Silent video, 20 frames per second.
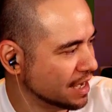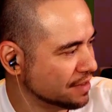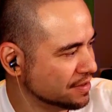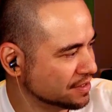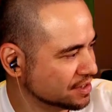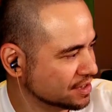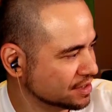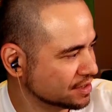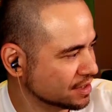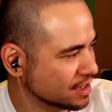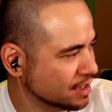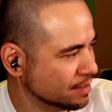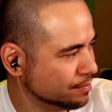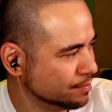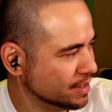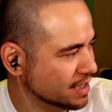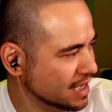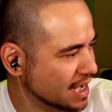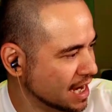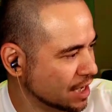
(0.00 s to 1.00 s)
this is a
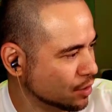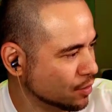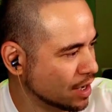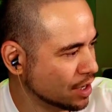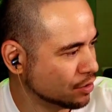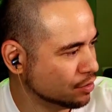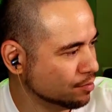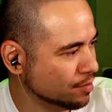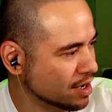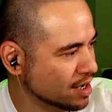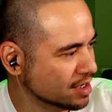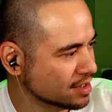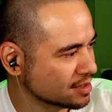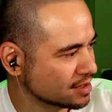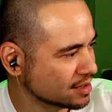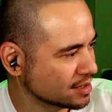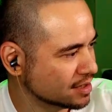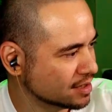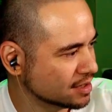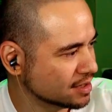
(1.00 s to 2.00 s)
Mini Aku Aku
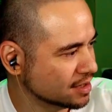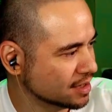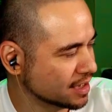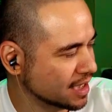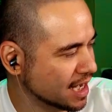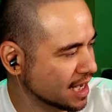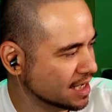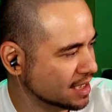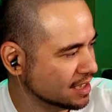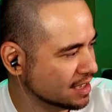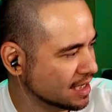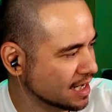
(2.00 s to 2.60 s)
mask again,